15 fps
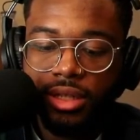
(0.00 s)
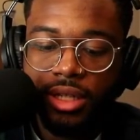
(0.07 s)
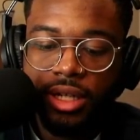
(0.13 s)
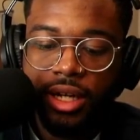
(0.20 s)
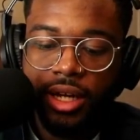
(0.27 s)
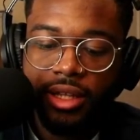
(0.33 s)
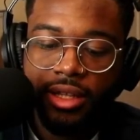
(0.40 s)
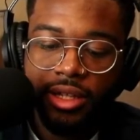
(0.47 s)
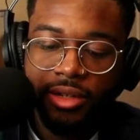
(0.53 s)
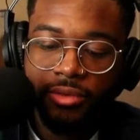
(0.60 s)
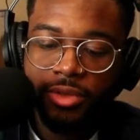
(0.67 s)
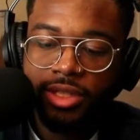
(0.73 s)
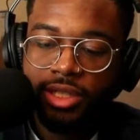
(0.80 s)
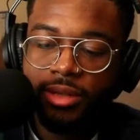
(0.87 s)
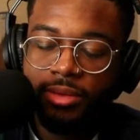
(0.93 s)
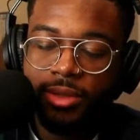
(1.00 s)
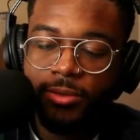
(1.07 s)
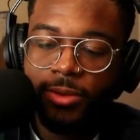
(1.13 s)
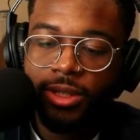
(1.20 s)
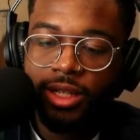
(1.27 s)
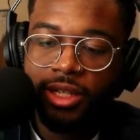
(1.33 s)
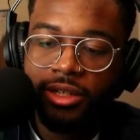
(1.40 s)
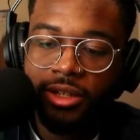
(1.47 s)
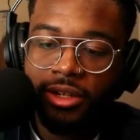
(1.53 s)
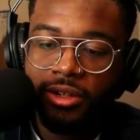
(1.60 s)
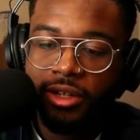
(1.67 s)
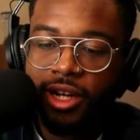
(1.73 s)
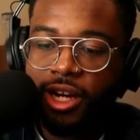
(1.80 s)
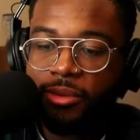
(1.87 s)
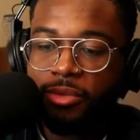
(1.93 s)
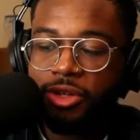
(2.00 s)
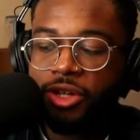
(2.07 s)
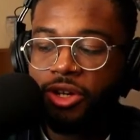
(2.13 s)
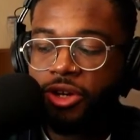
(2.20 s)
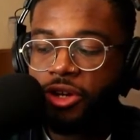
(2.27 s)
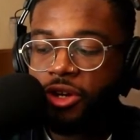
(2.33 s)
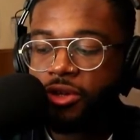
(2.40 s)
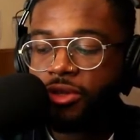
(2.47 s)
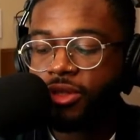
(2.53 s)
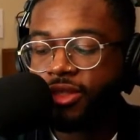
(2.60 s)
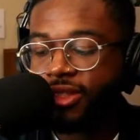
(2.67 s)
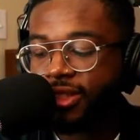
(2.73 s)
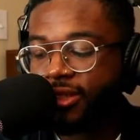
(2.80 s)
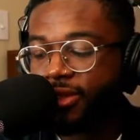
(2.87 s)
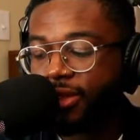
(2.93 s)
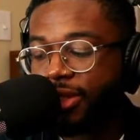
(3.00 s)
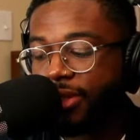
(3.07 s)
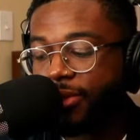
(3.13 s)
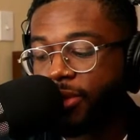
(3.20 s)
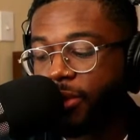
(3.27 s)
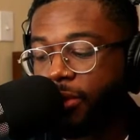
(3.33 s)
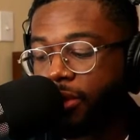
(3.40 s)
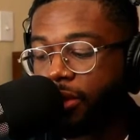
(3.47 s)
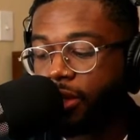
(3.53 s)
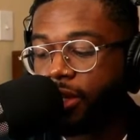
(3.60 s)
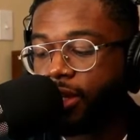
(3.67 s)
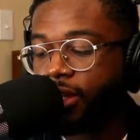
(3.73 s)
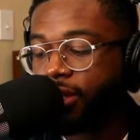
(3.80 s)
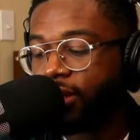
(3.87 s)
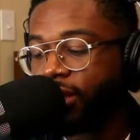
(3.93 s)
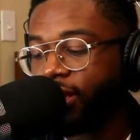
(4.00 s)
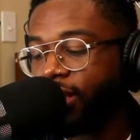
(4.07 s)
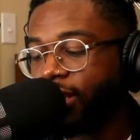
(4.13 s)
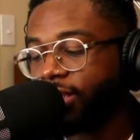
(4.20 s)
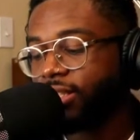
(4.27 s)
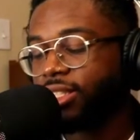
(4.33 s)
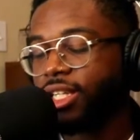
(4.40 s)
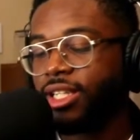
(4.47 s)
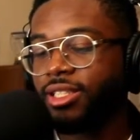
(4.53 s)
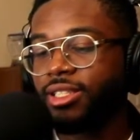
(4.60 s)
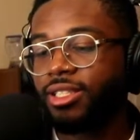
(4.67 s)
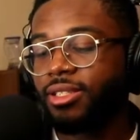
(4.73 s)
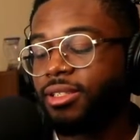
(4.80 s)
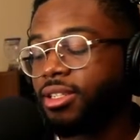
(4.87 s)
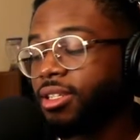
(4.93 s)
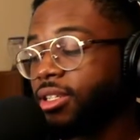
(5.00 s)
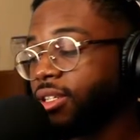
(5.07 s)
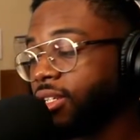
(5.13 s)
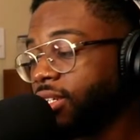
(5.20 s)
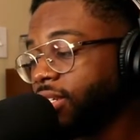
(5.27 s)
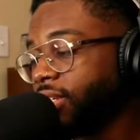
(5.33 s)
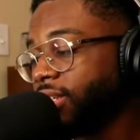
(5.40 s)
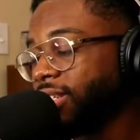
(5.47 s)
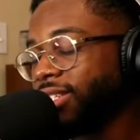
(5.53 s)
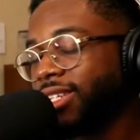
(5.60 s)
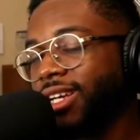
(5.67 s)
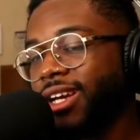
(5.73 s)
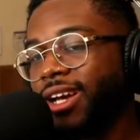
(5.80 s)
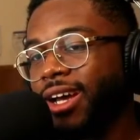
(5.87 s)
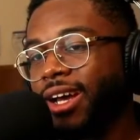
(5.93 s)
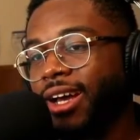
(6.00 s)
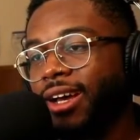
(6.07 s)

I think it was something with Leonardo DiCaprio, or there's a whole thing that he had to change it. Yeah.